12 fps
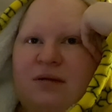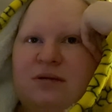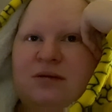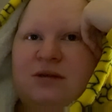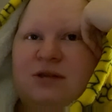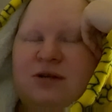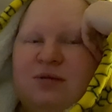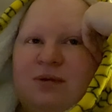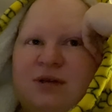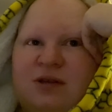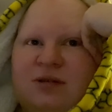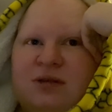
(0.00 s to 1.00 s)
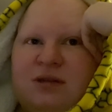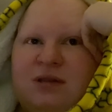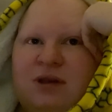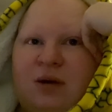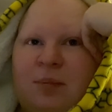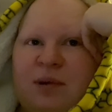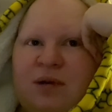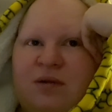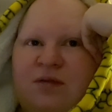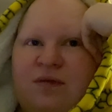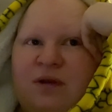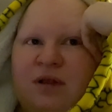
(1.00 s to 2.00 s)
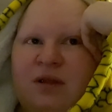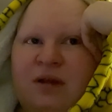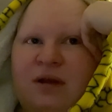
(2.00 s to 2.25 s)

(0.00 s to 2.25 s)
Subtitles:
She was just so beautiful.